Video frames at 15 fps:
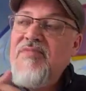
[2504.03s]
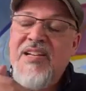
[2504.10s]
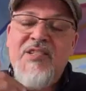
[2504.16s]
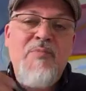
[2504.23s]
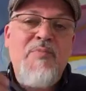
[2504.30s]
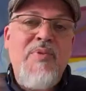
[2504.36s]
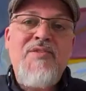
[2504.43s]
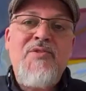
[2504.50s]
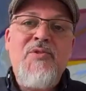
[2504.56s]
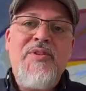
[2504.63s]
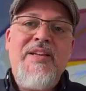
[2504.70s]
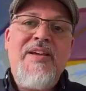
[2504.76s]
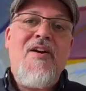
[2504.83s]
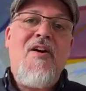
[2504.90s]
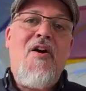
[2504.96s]
express
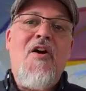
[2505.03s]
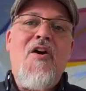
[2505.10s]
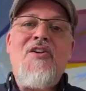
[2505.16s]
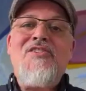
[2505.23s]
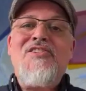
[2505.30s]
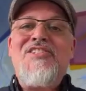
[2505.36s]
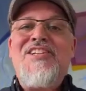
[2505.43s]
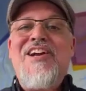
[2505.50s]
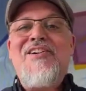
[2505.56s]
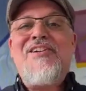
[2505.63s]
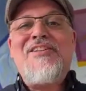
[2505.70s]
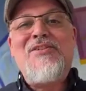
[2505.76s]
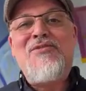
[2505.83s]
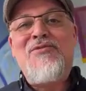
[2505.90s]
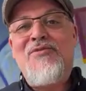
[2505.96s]
who they are,
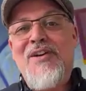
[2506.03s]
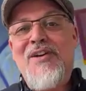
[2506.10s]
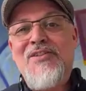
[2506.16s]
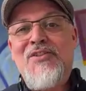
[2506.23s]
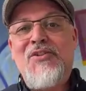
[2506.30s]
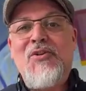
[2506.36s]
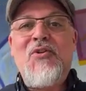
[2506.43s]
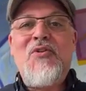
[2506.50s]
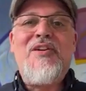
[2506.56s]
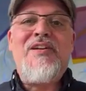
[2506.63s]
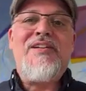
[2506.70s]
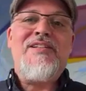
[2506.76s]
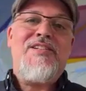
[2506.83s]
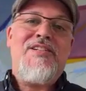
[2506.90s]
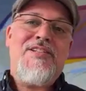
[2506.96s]
share little fun
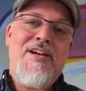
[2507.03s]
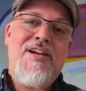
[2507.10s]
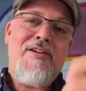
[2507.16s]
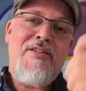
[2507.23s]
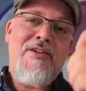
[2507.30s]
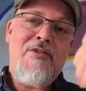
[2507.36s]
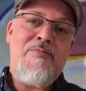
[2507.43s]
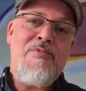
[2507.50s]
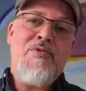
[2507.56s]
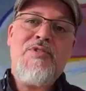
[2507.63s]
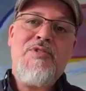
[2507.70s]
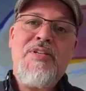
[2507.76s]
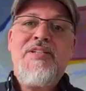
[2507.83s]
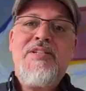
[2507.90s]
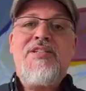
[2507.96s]
stories, share their
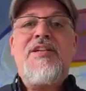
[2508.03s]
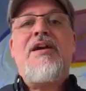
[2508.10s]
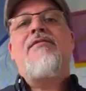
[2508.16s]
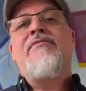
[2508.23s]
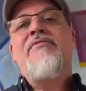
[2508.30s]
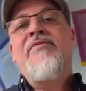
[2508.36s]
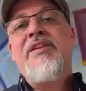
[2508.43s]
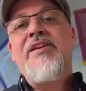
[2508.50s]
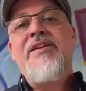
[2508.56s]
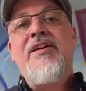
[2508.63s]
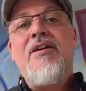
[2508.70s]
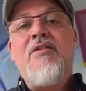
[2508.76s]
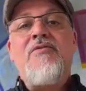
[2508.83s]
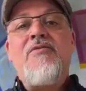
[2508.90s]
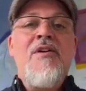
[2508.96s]
music, share a
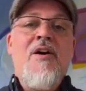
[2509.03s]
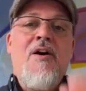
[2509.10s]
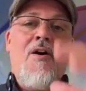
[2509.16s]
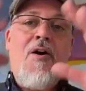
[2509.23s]
video,